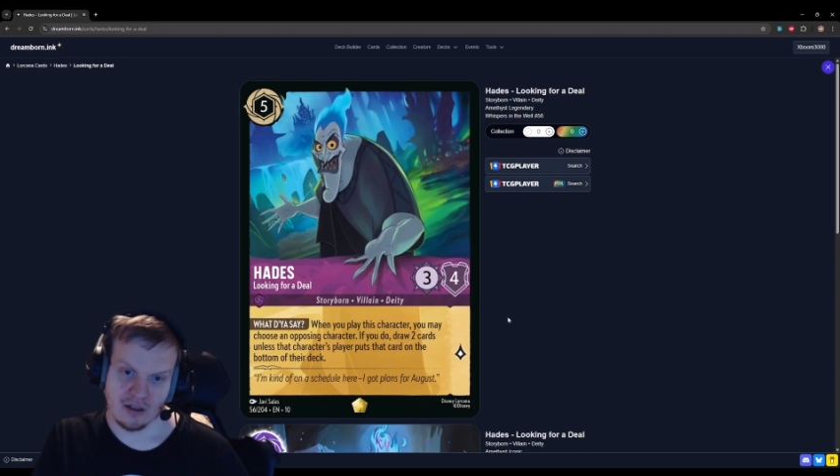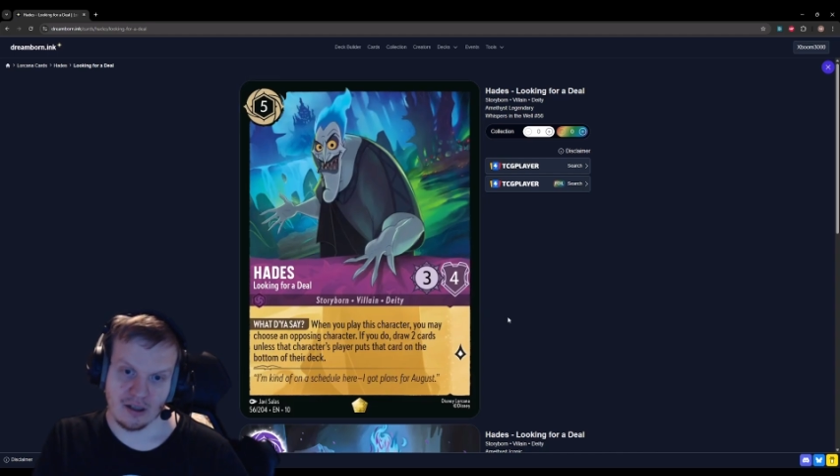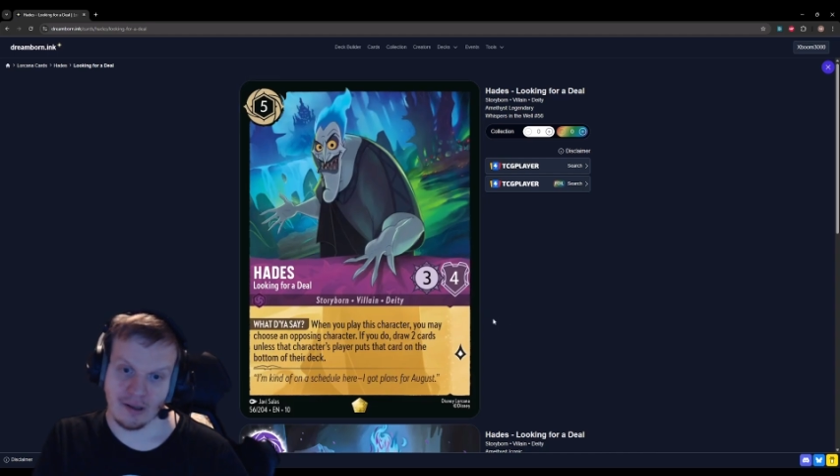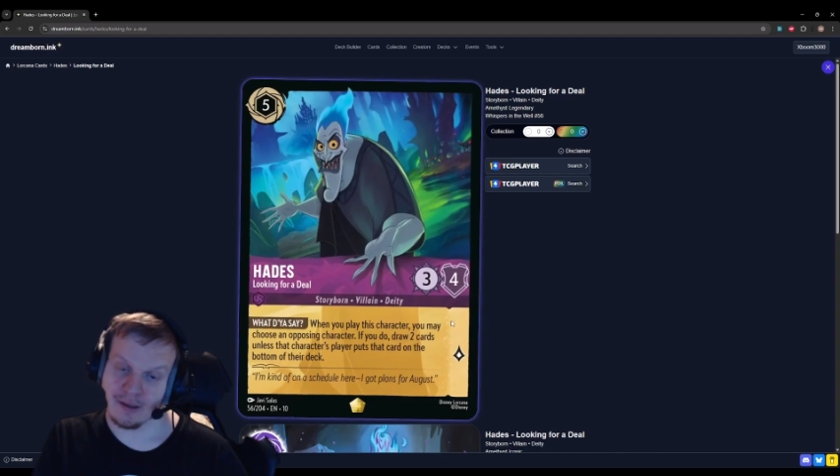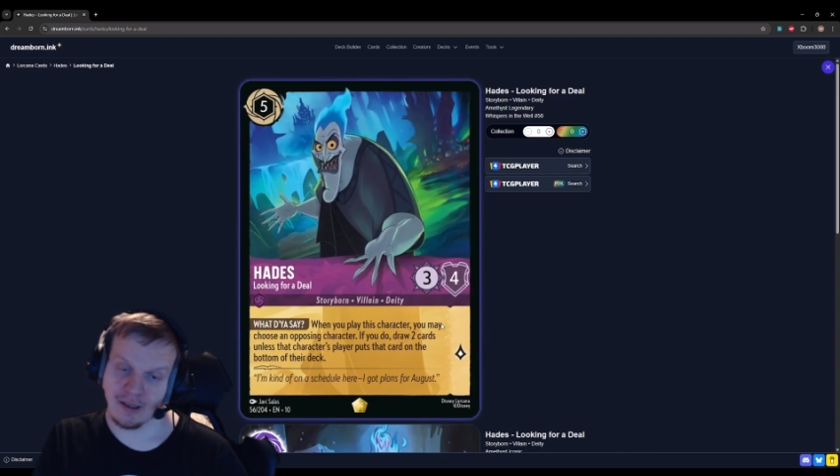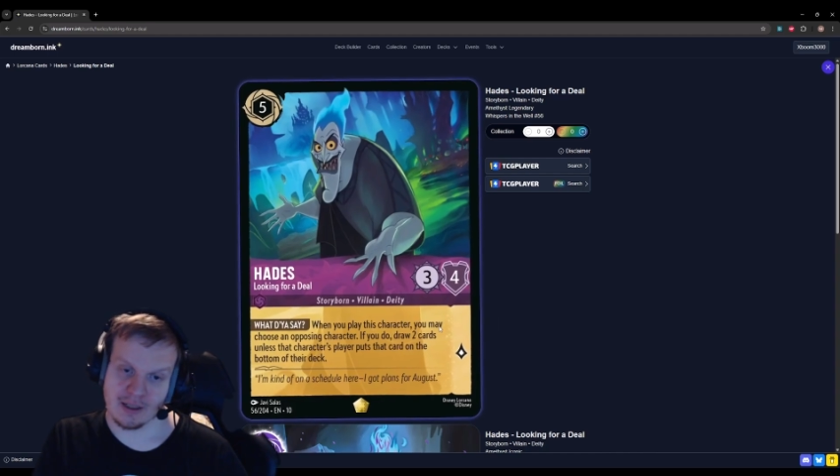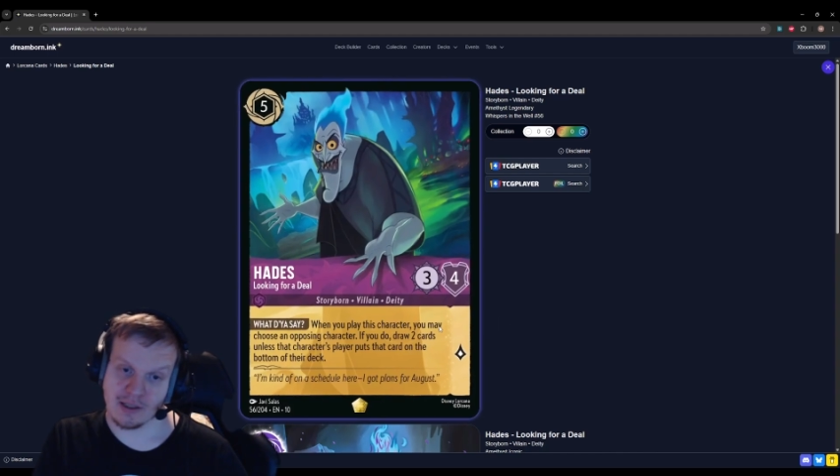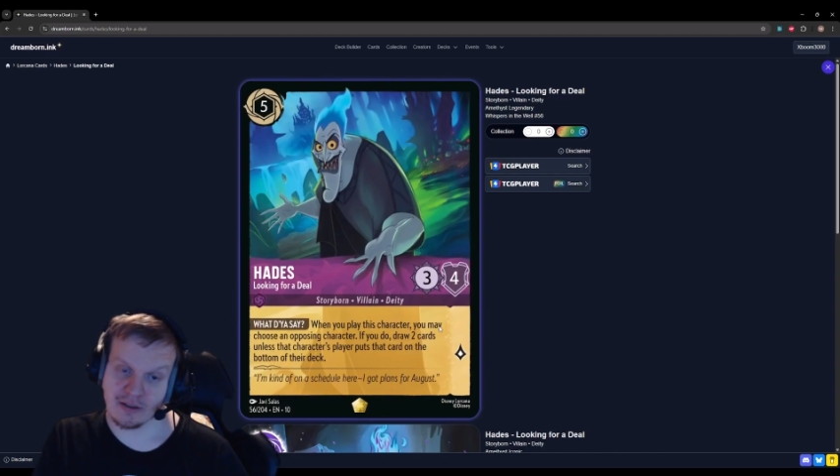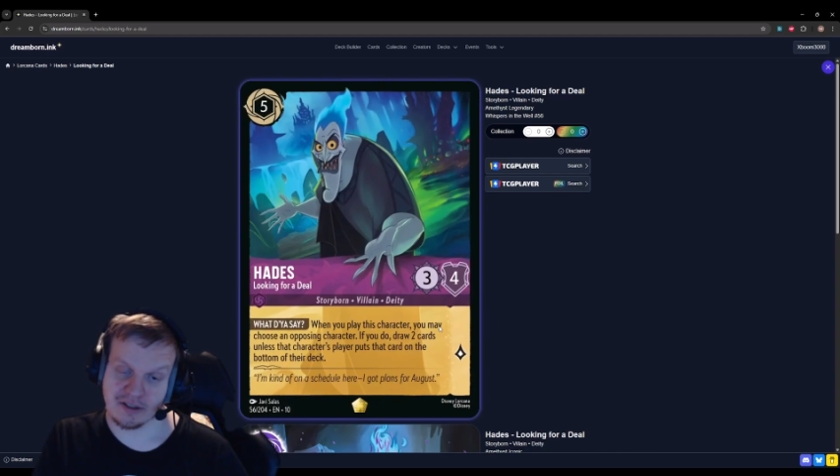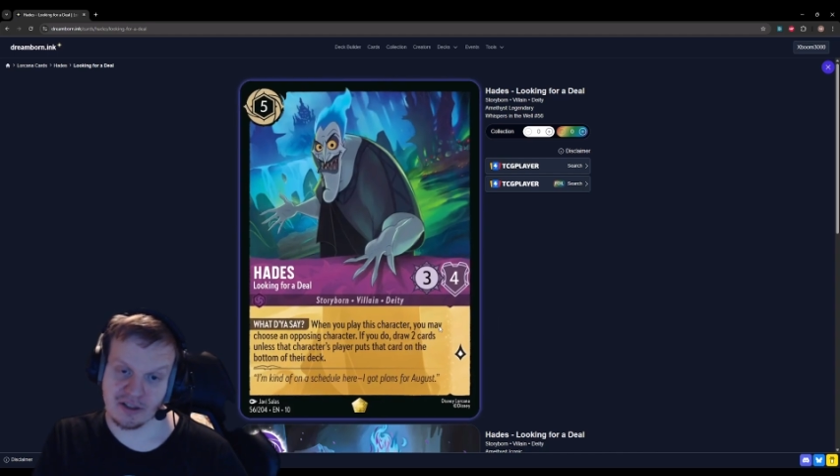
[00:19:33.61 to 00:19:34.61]
I think
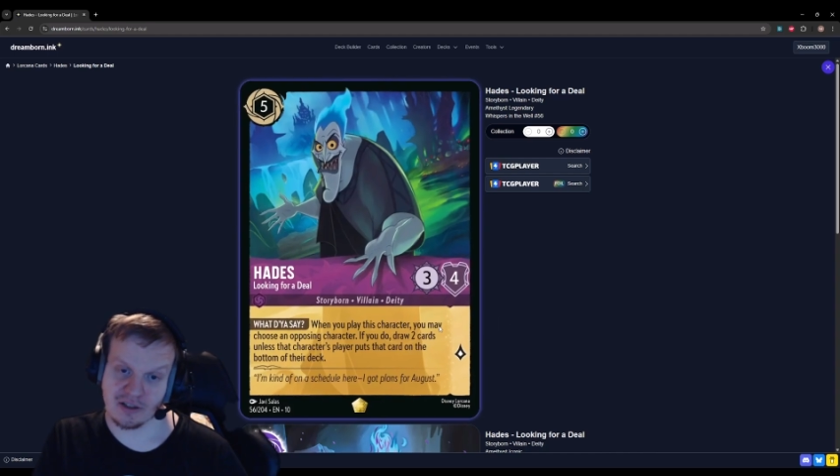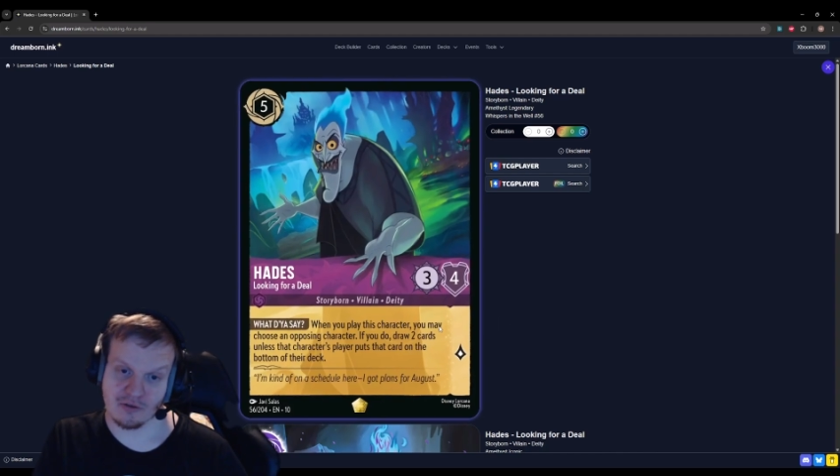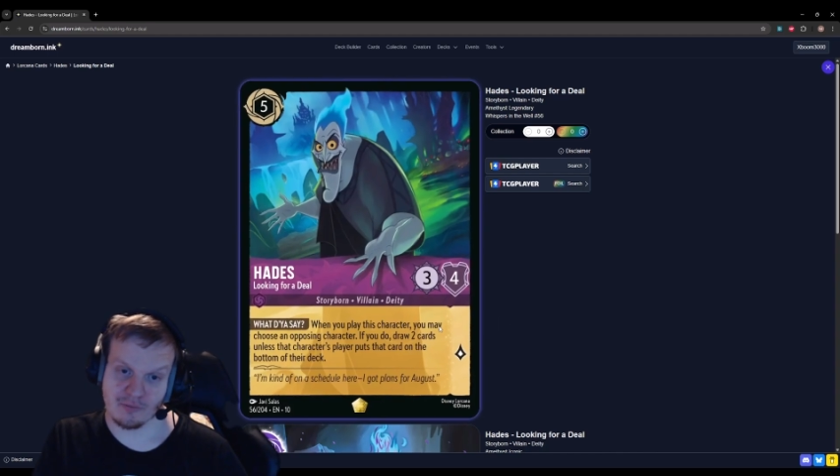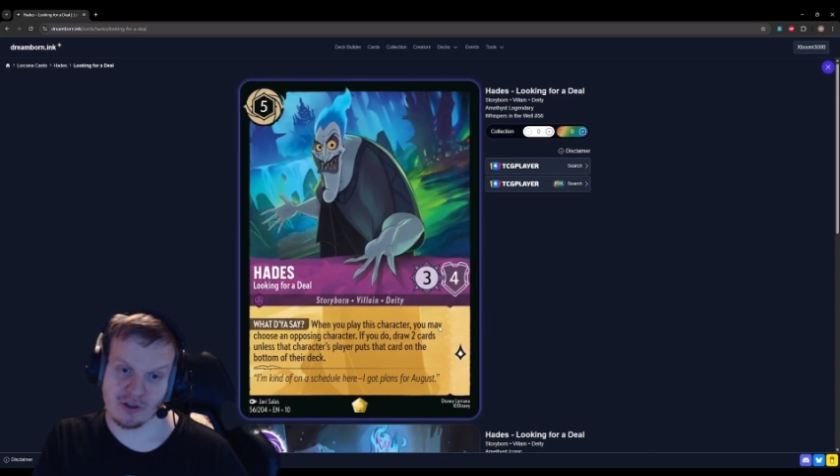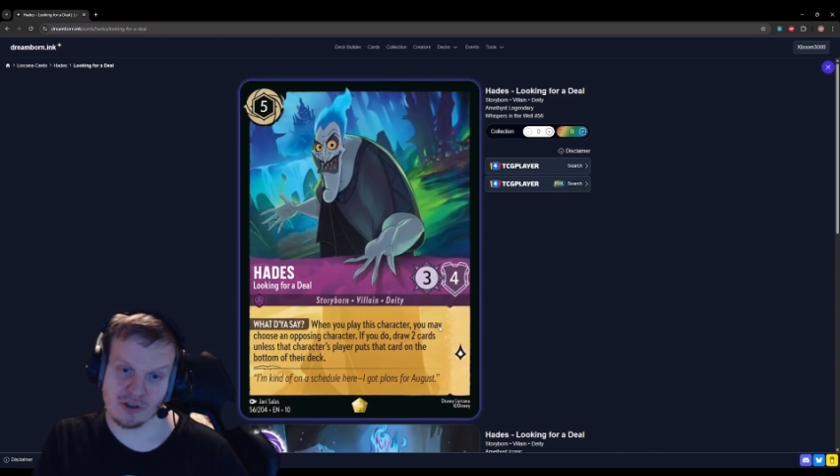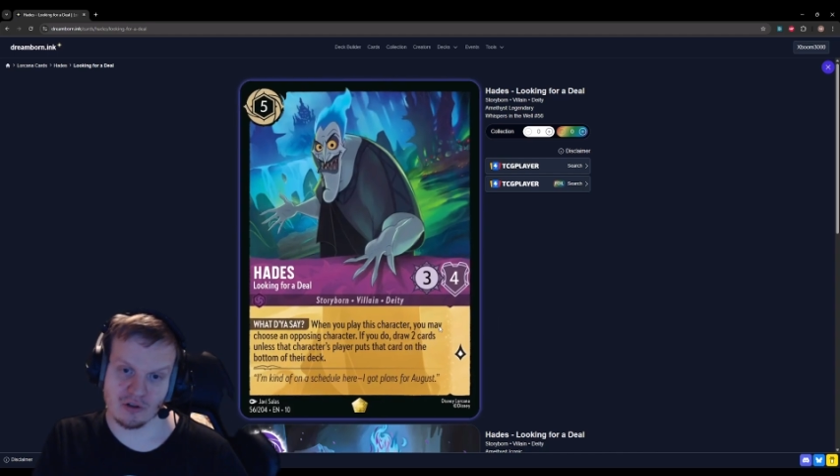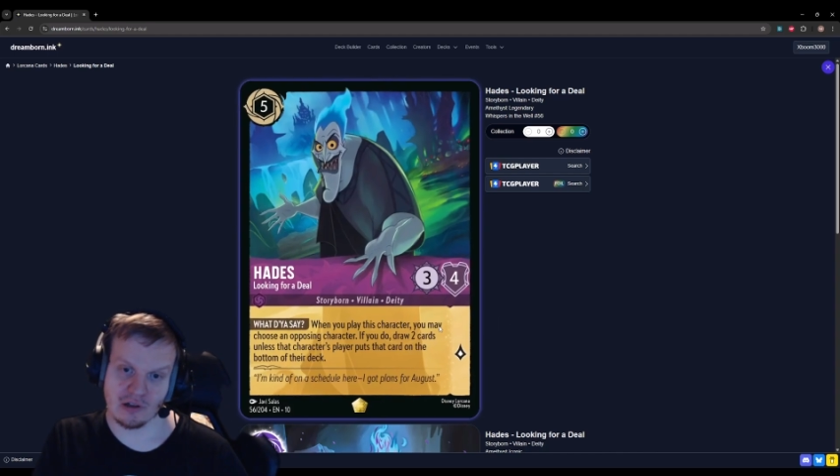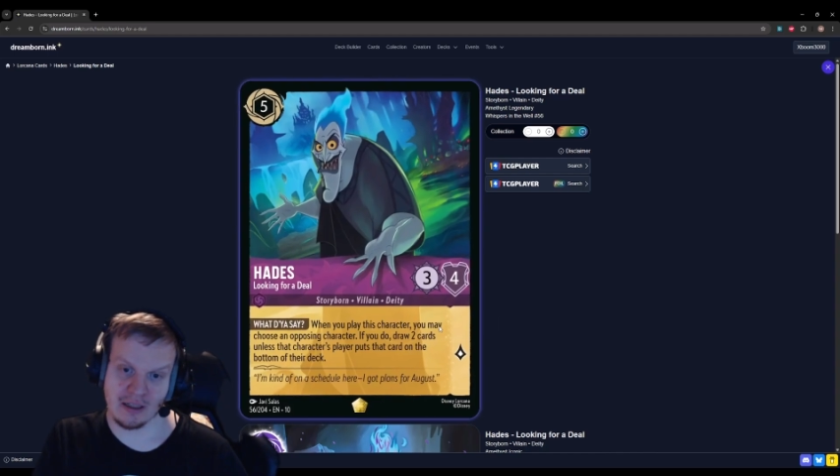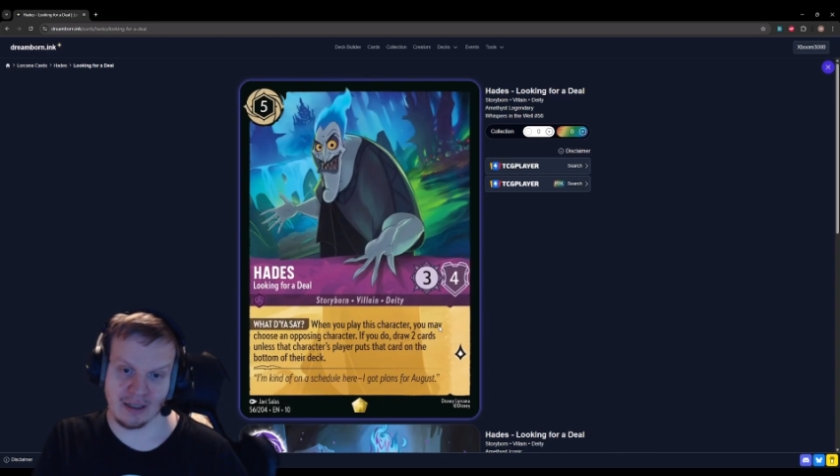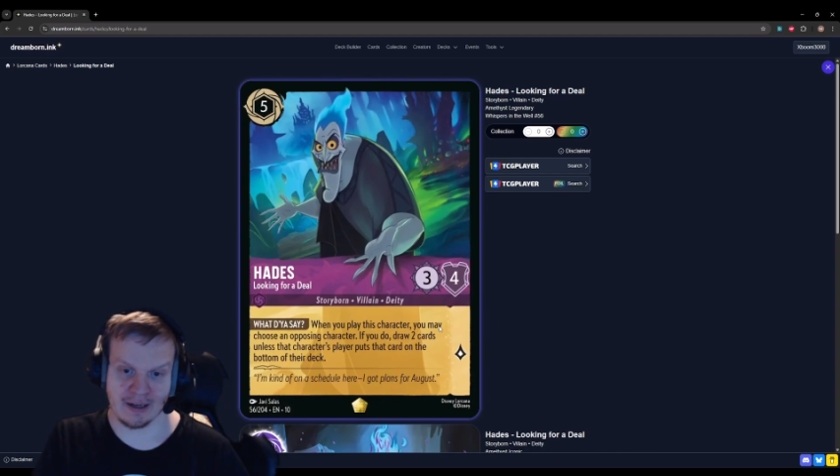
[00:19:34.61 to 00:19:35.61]
it's just super solid.